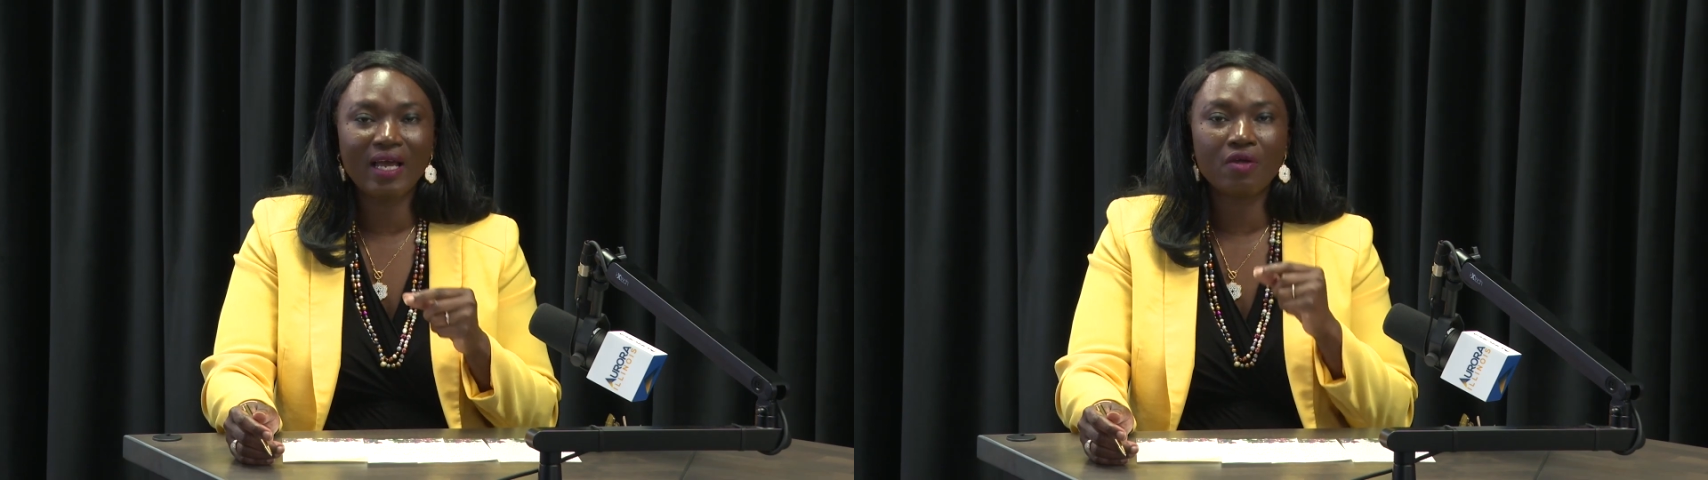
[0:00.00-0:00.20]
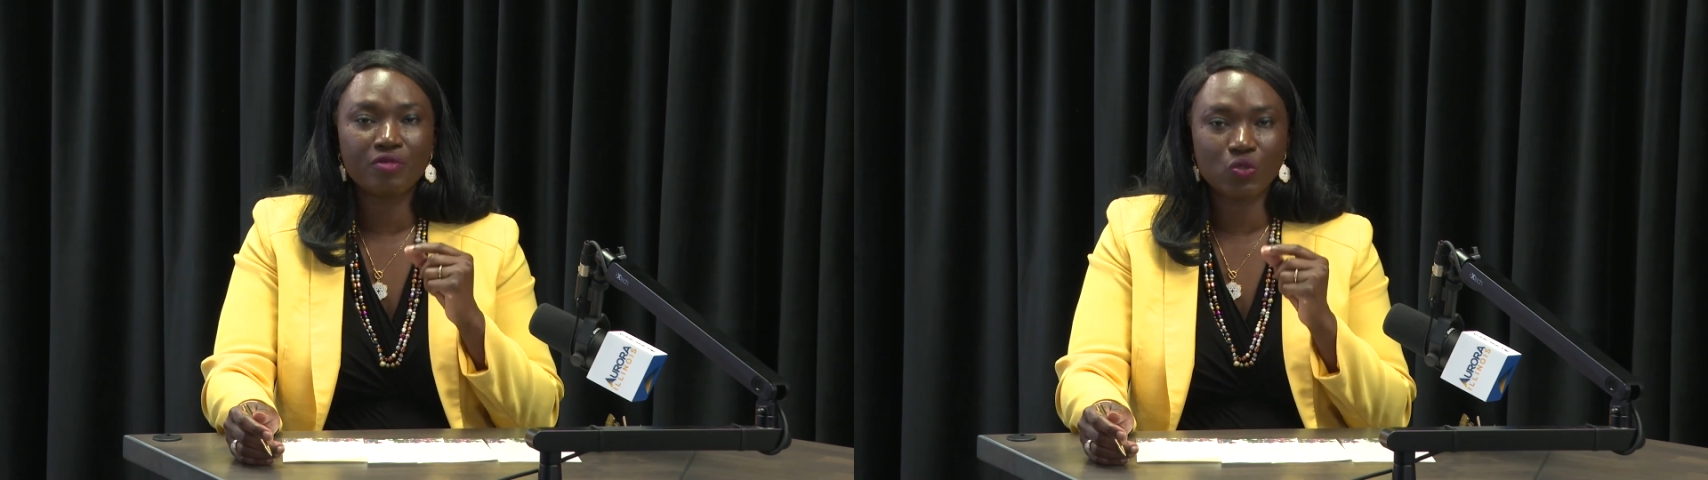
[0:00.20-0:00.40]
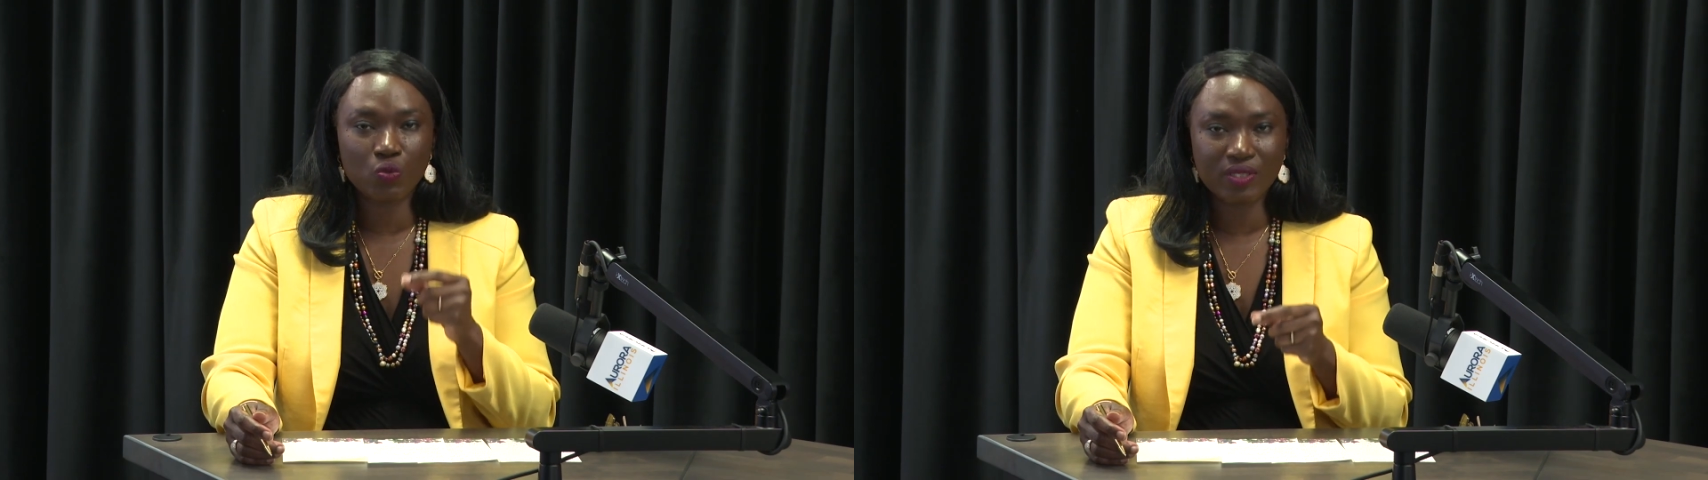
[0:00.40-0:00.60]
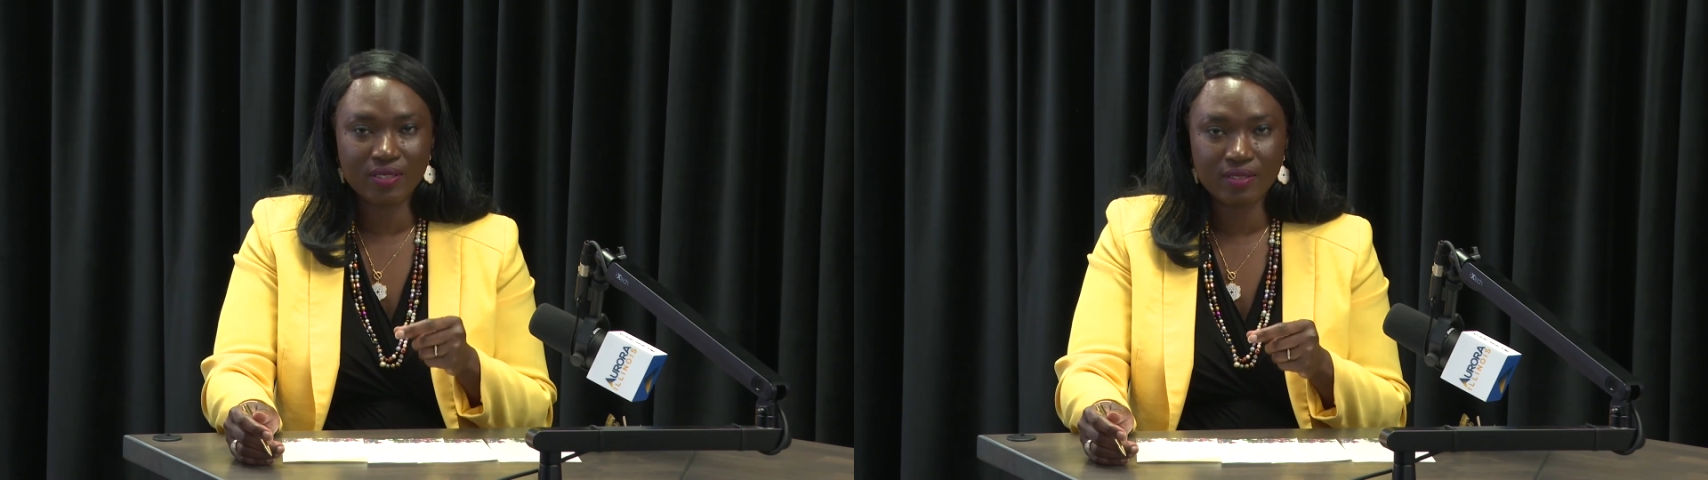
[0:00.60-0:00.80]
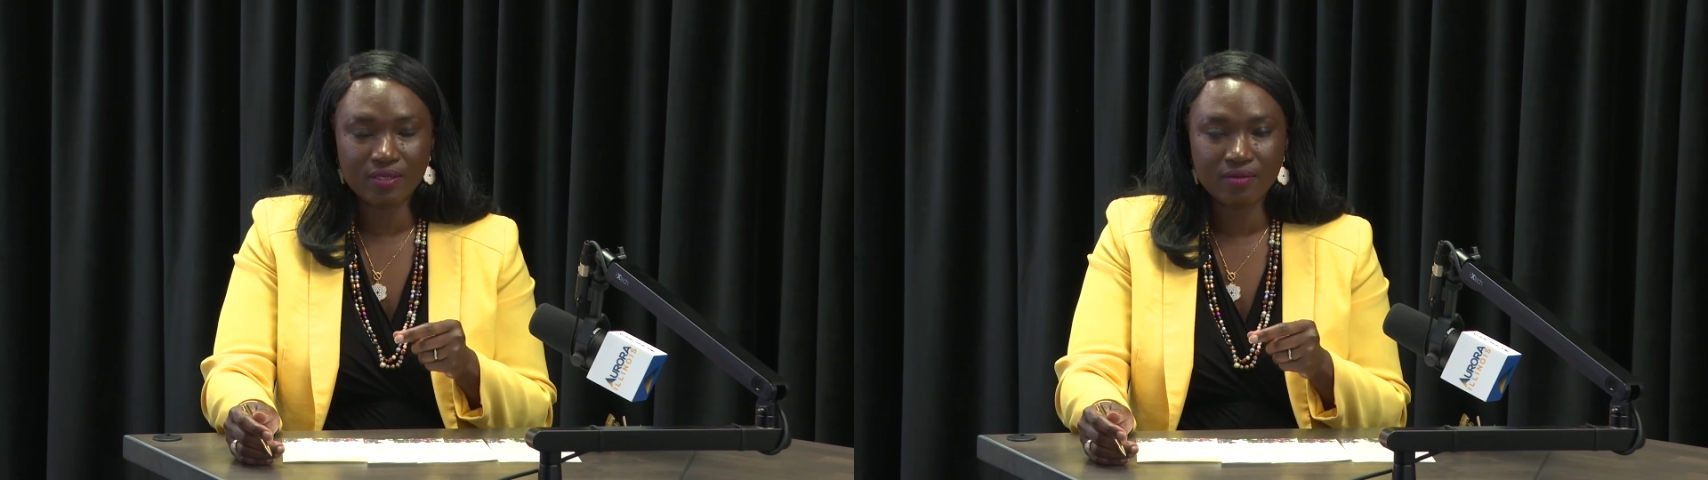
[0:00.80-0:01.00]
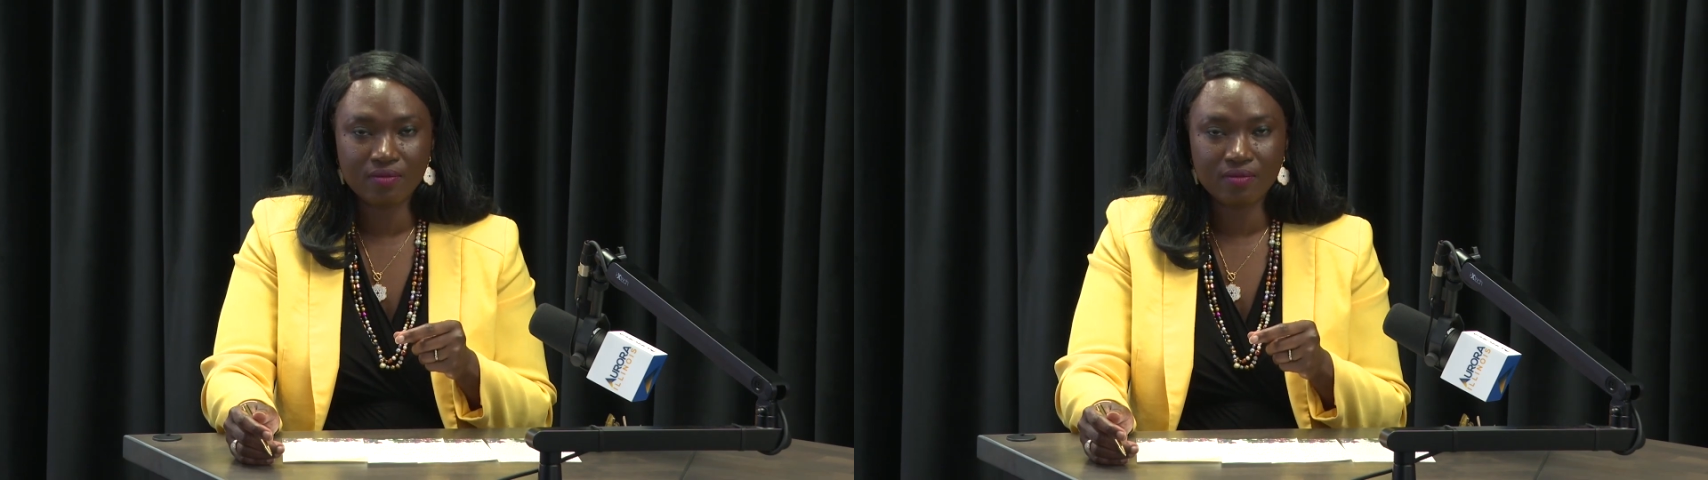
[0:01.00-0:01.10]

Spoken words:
our resources.